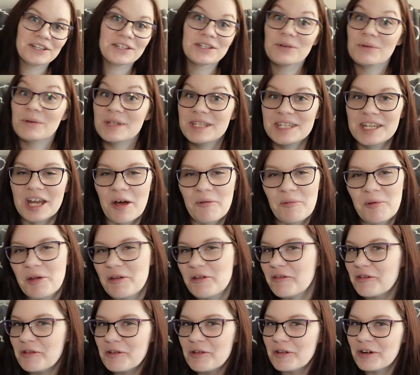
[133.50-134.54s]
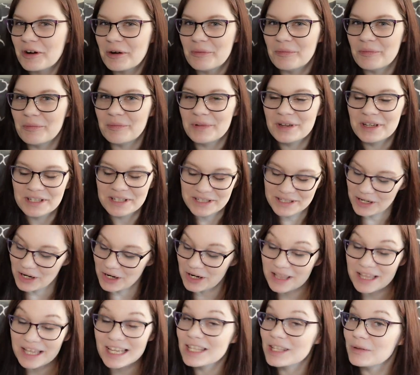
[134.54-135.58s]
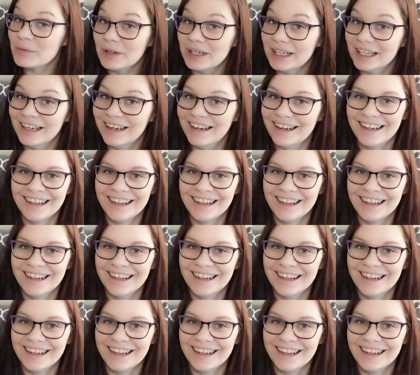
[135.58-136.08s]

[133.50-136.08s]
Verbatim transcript: So what's stopping you from starting this one